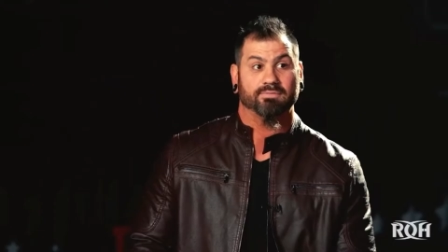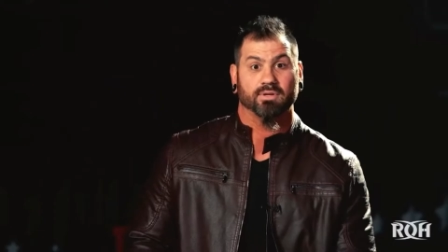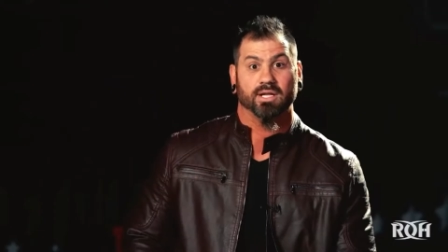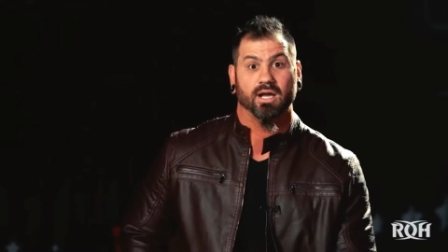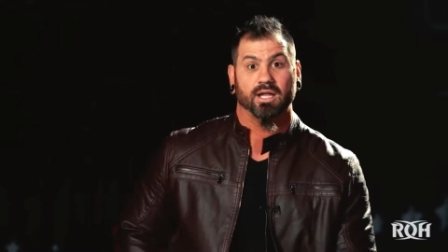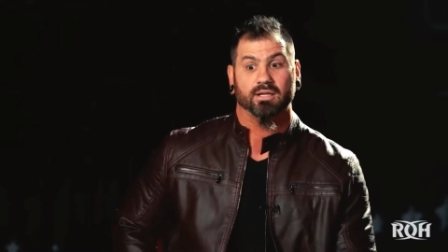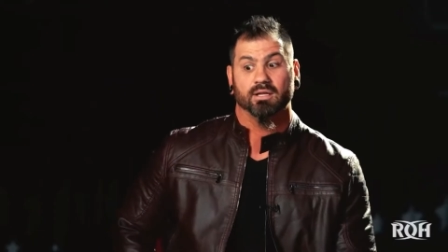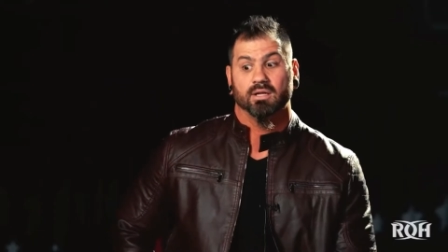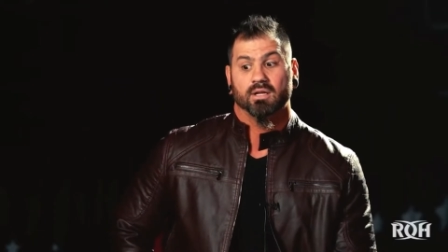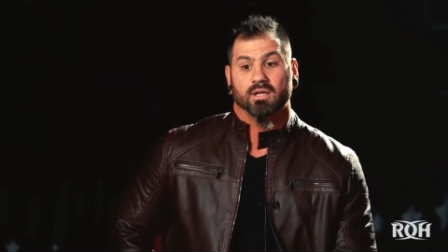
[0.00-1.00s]
After I got
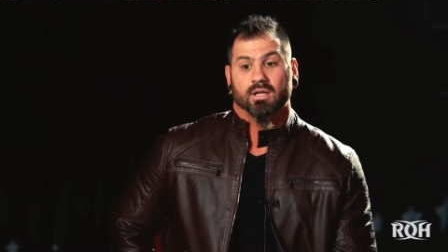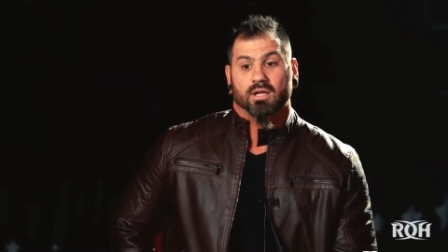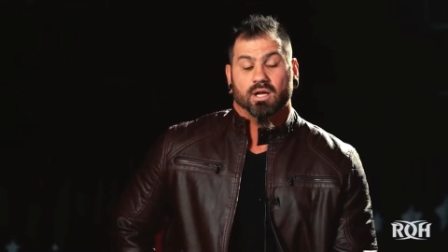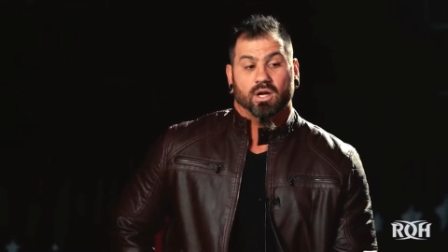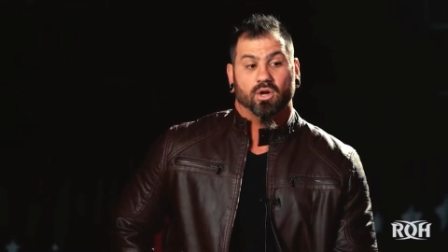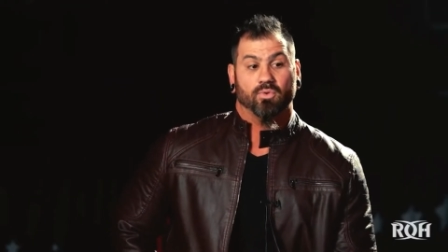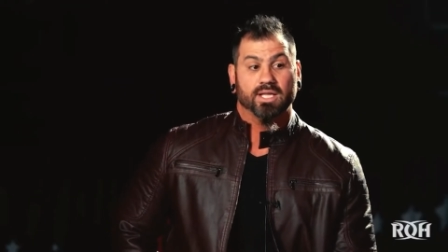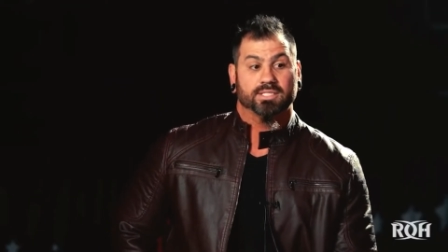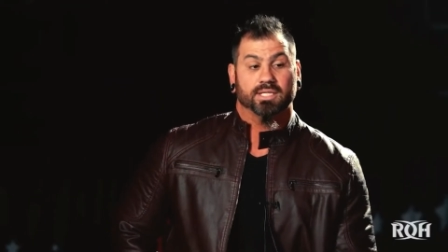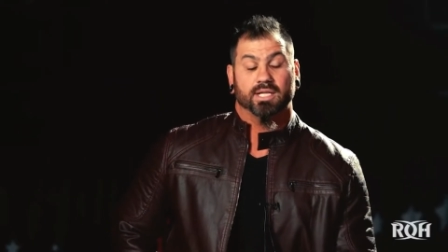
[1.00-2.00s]

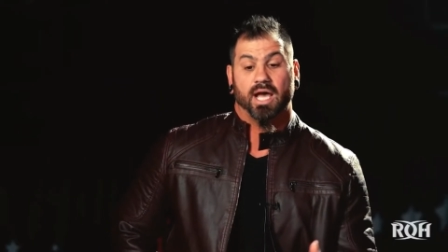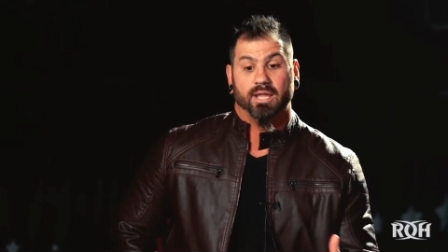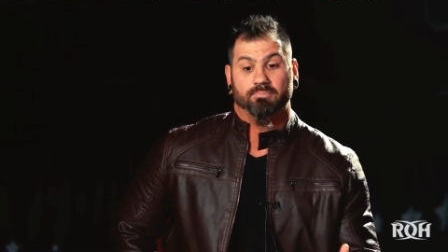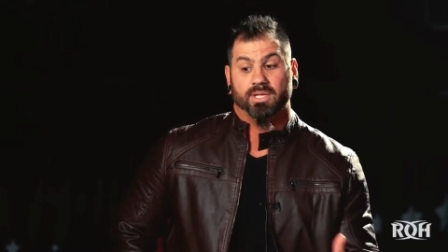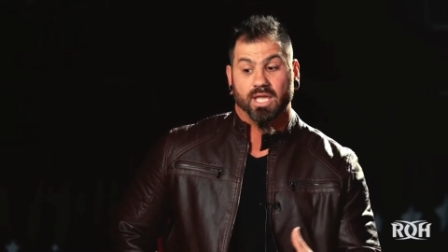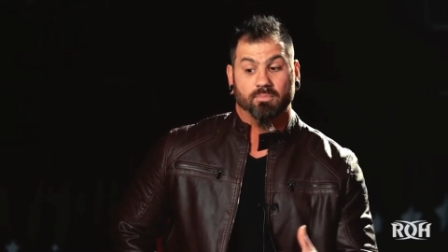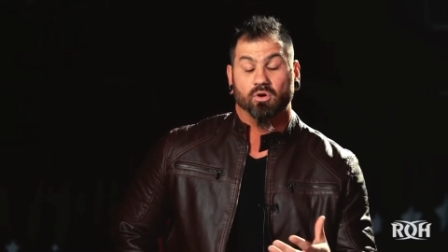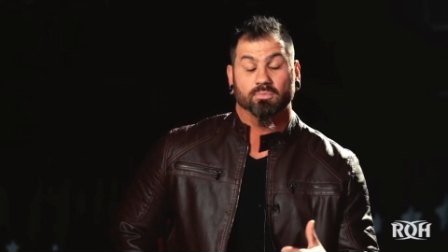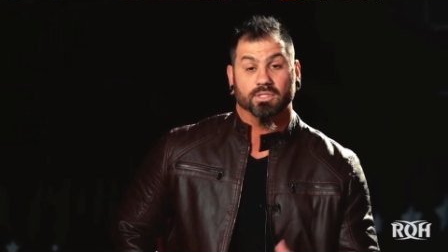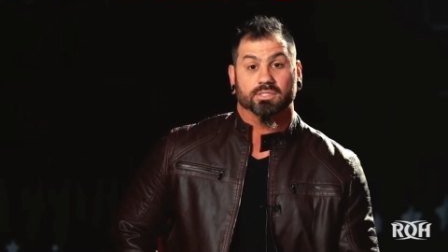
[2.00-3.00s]
arrested, I became
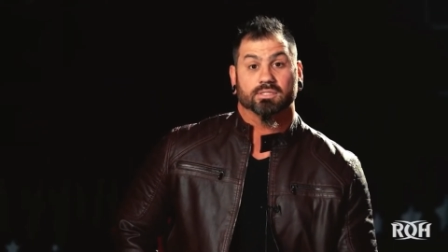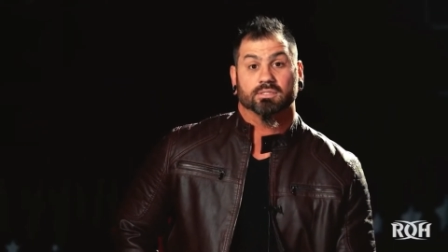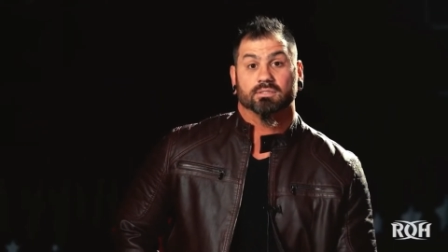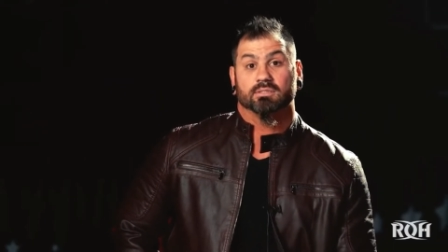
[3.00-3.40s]
homeless.